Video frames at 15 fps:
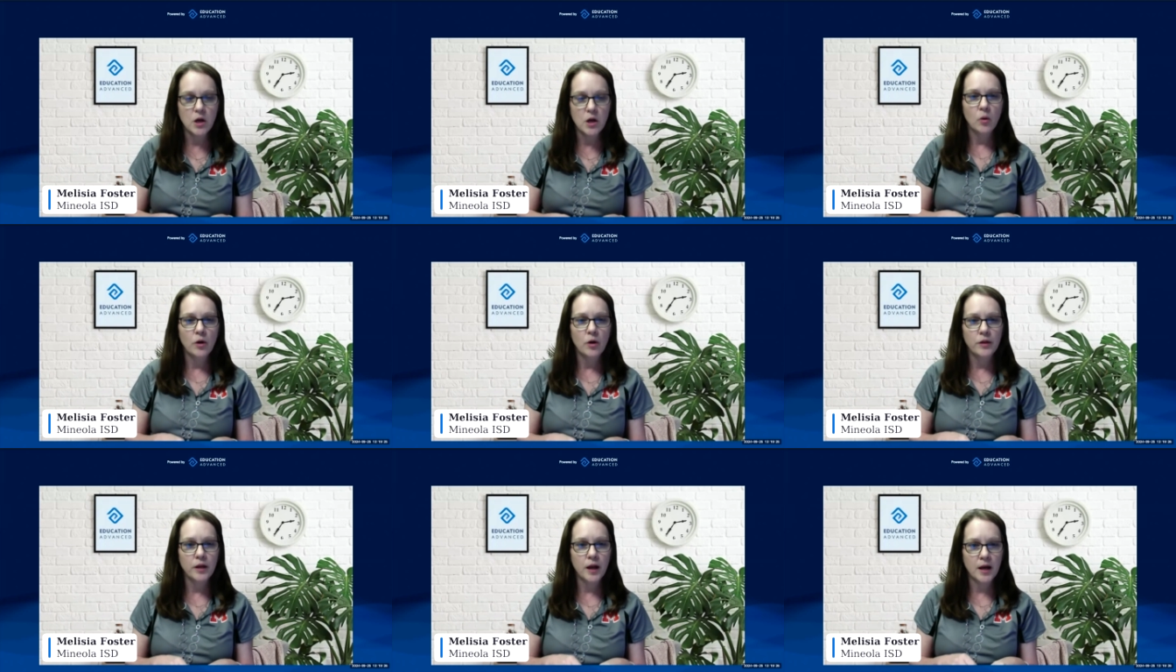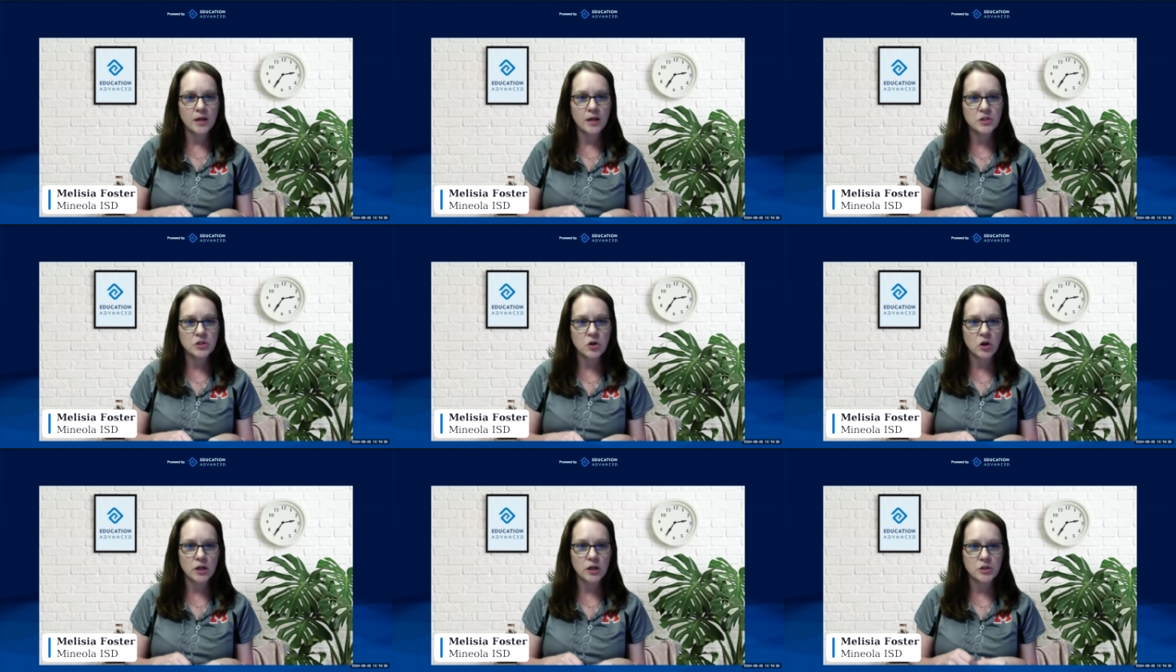well then i
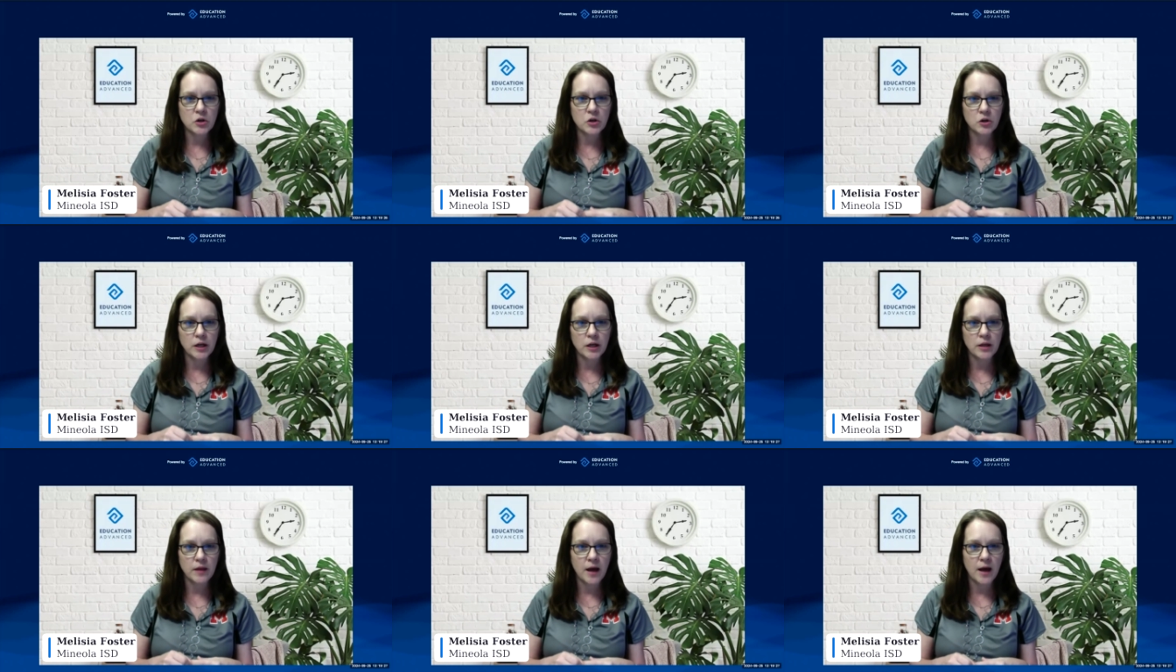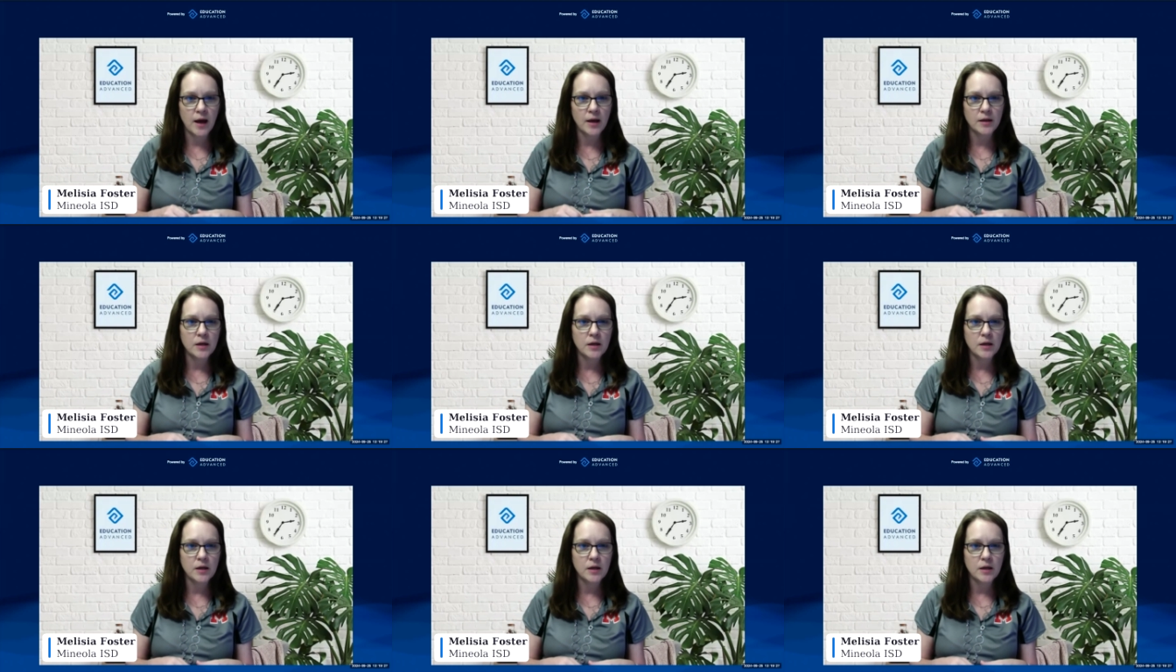started turning that